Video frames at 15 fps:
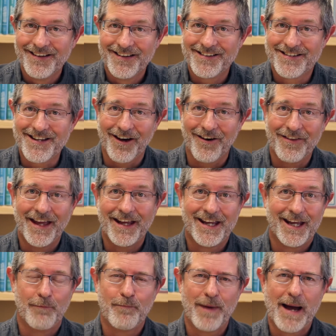So they
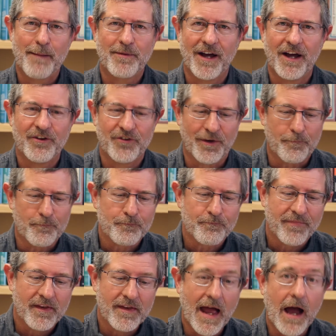keep baptizing.
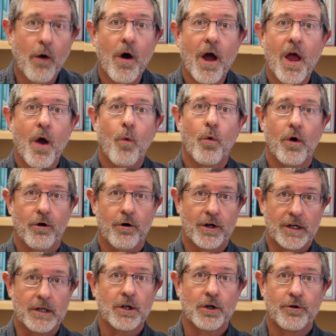Now, we're going
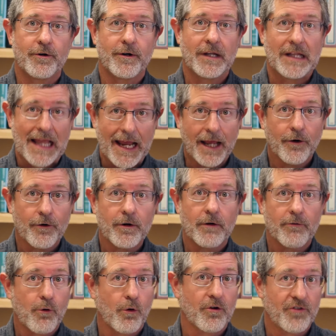to learn later,
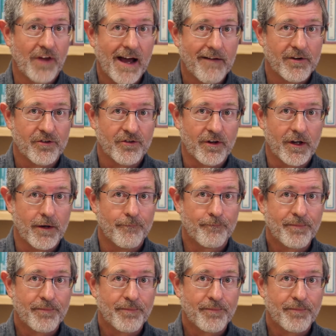of course, obviously,